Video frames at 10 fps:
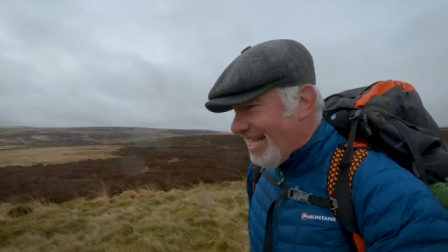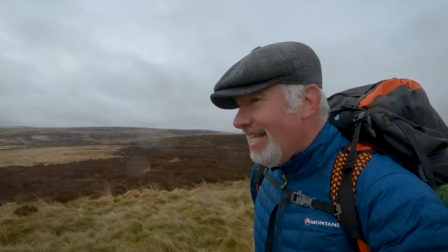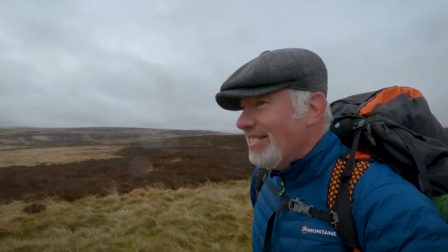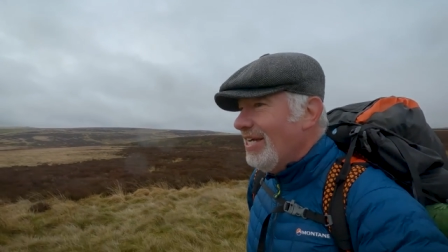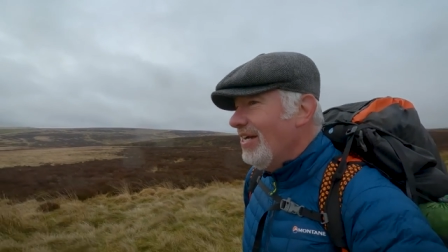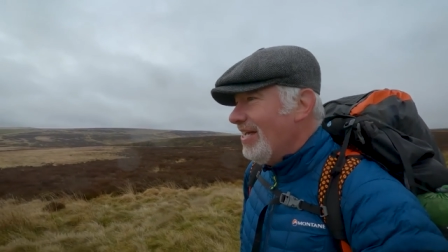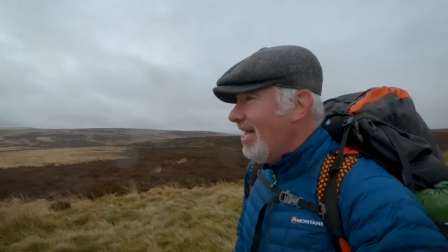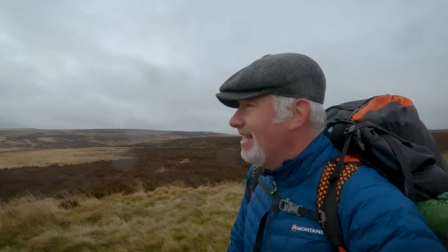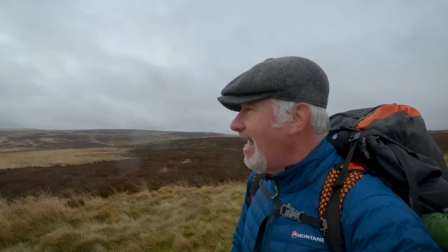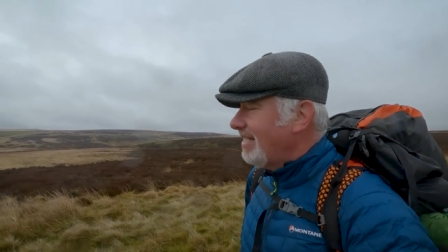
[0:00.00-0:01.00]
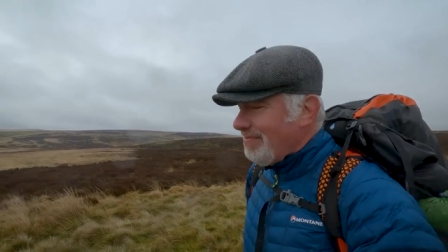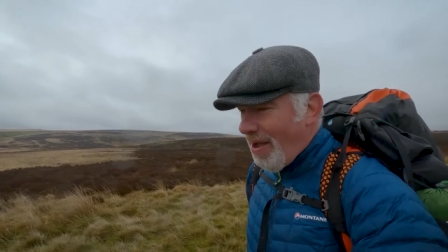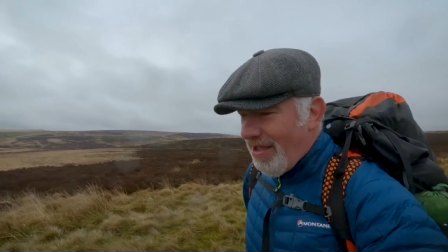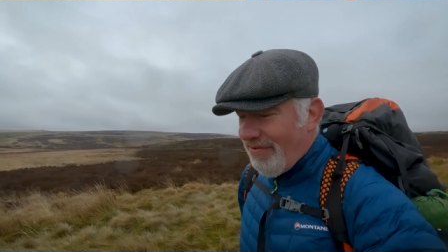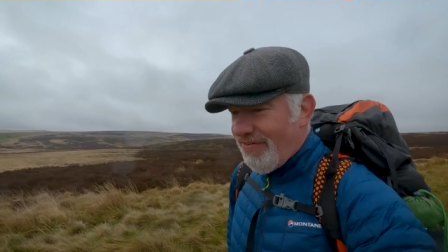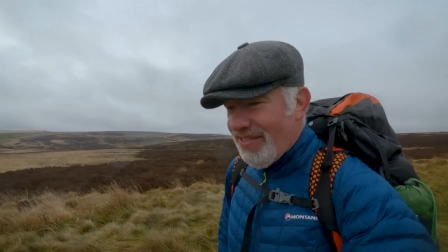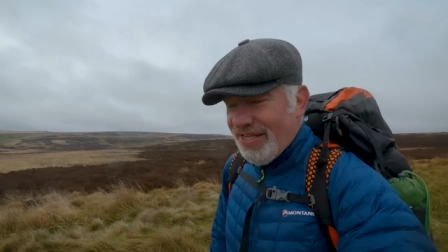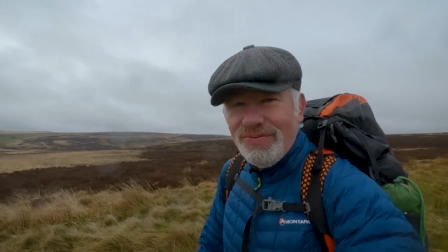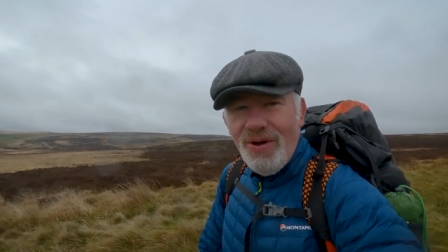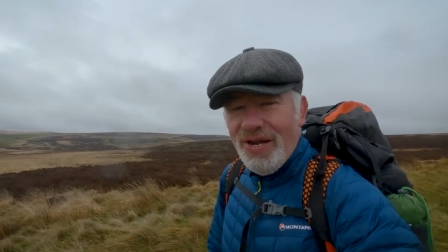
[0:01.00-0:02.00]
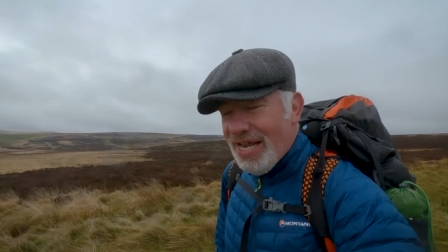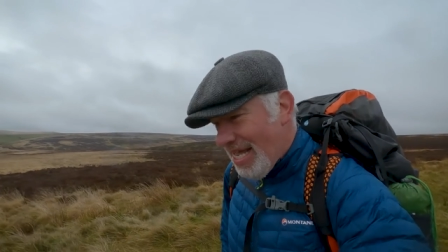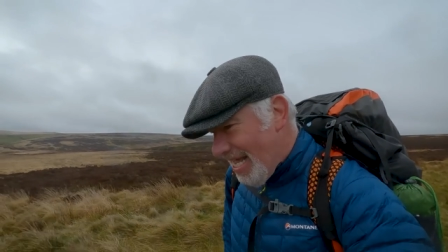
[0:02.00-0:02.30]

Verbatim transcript: So uh, that's about it for this one.